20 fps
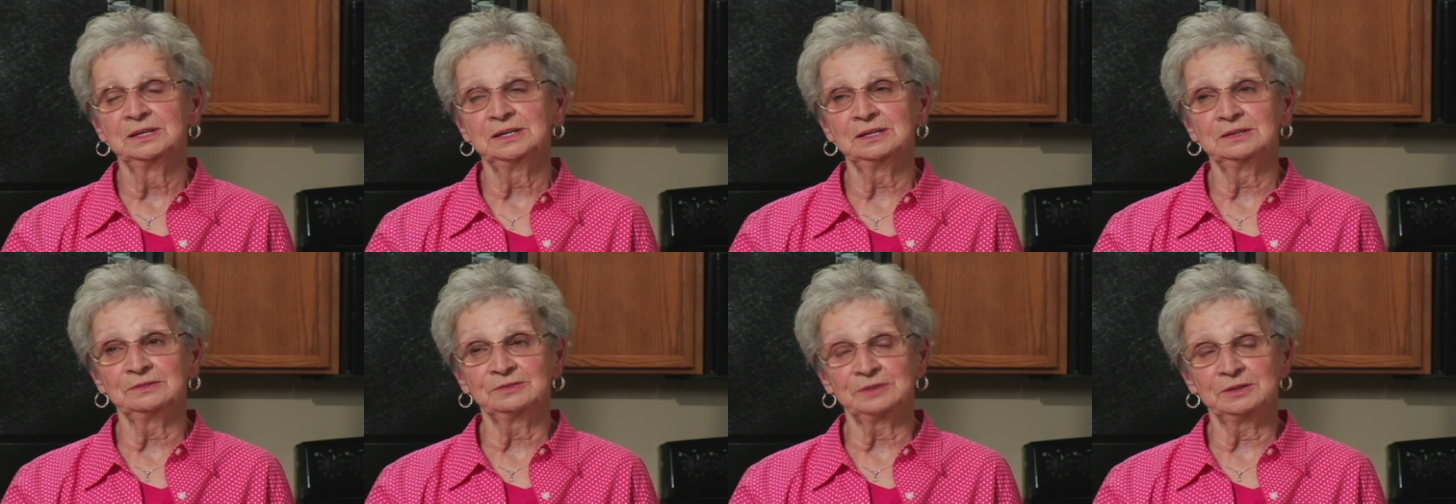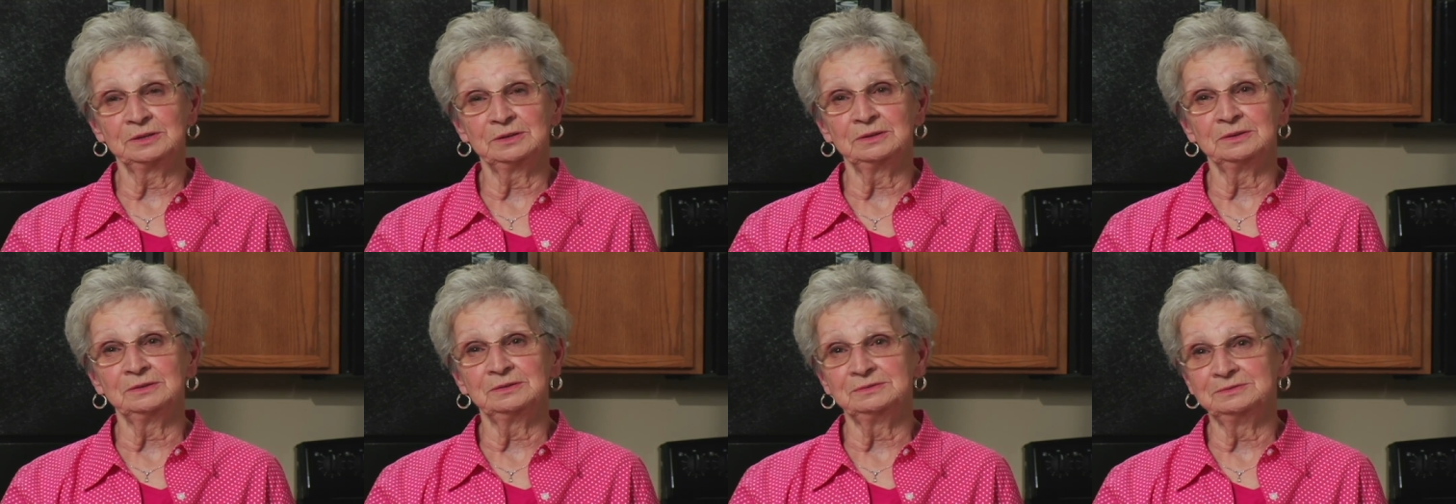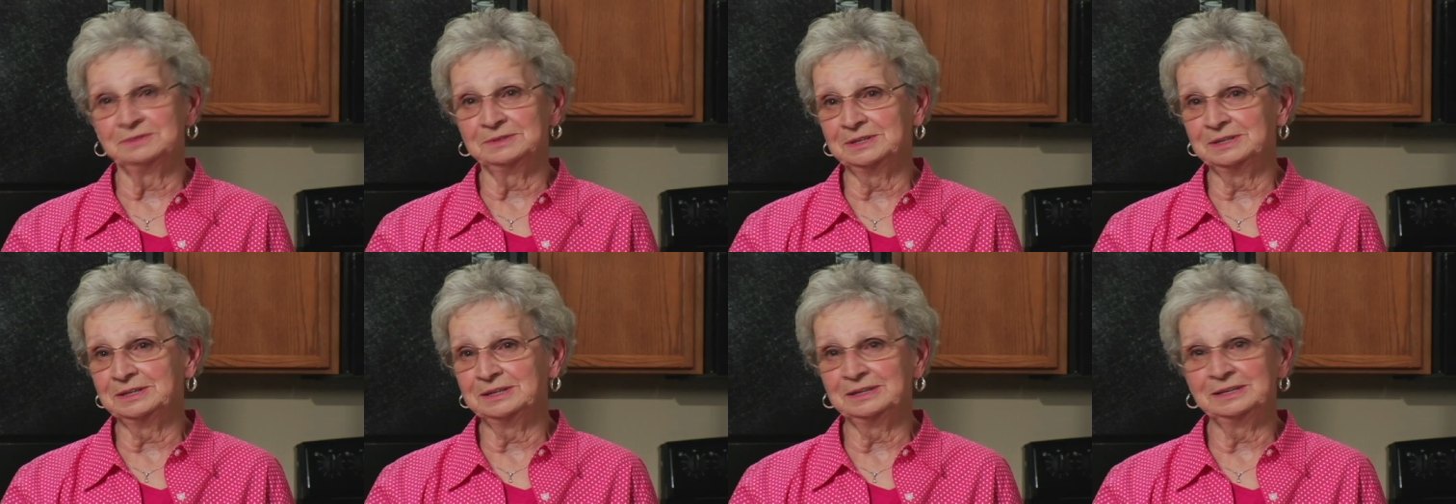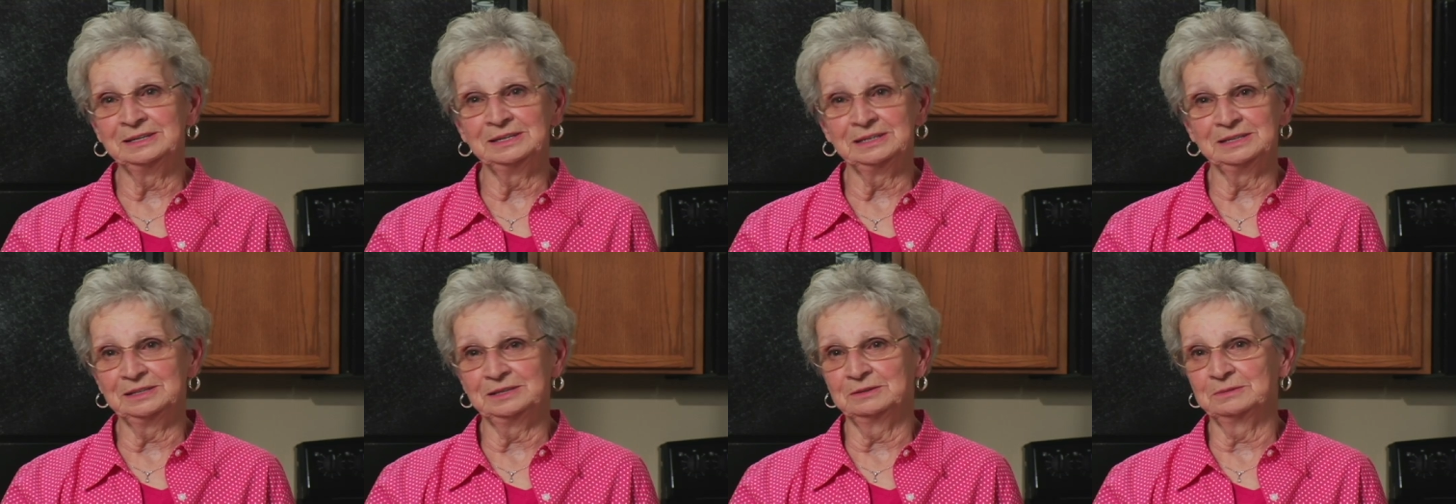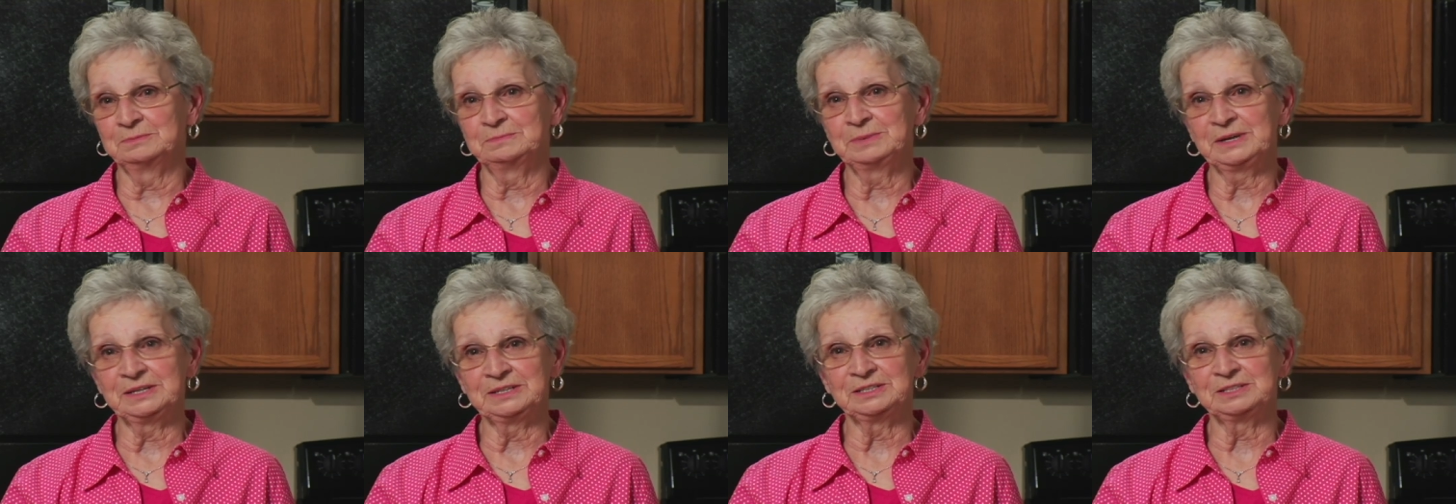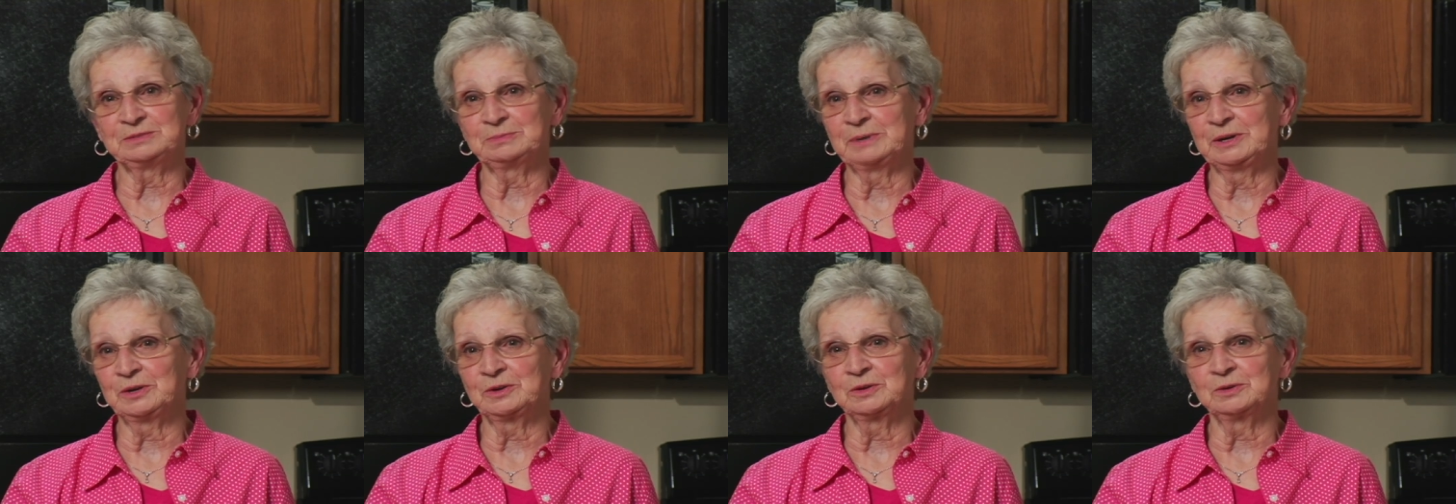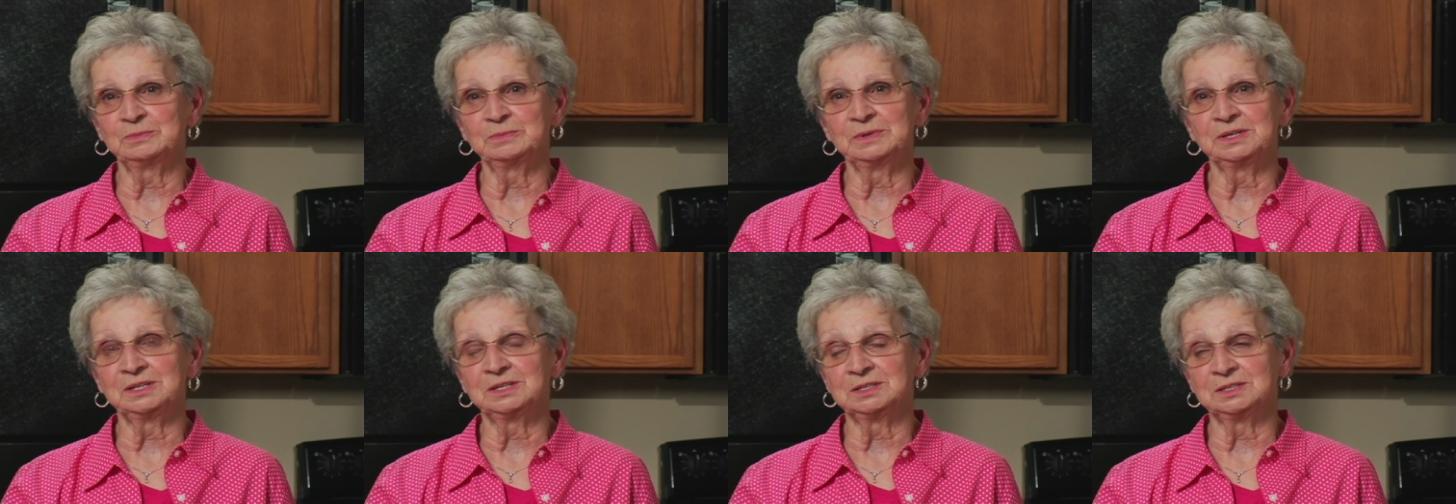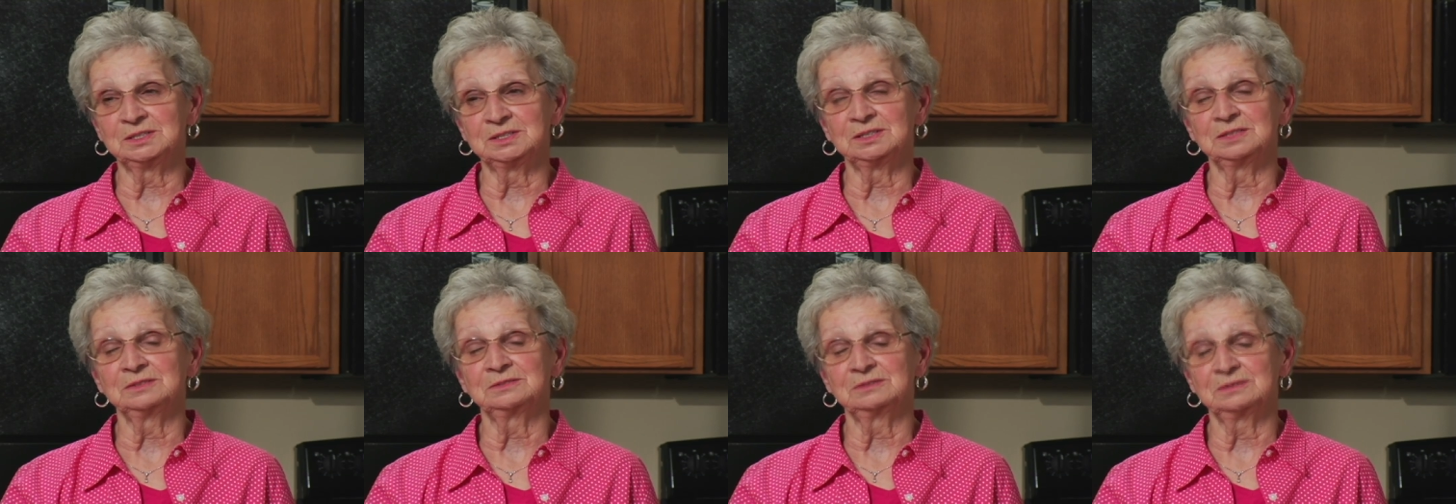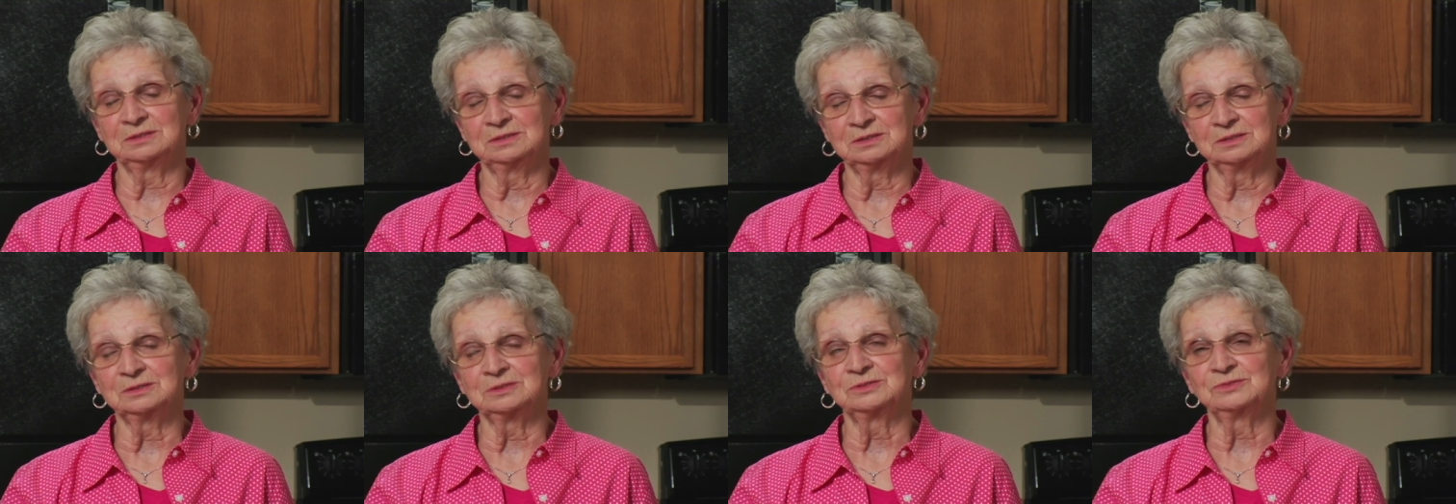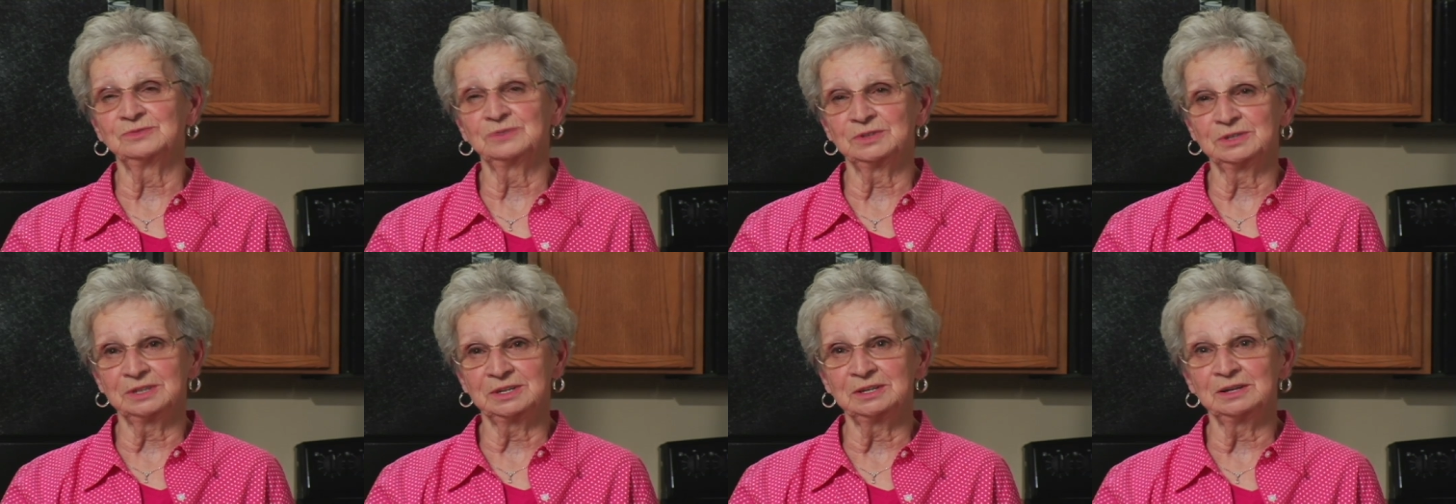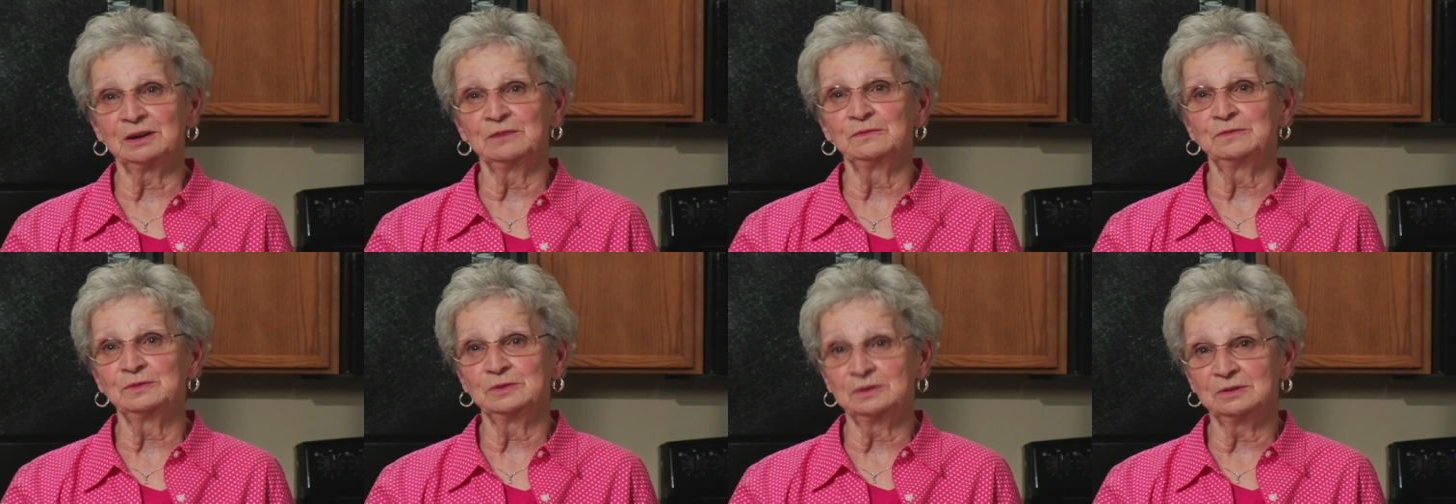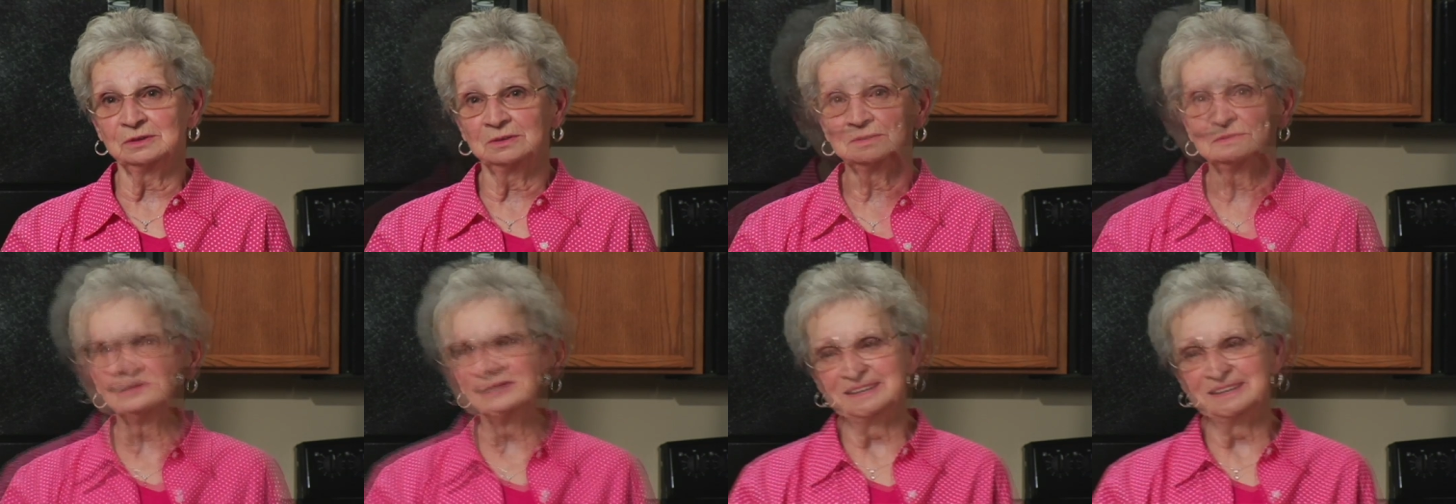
if they need a pacemaker because it is very helpful.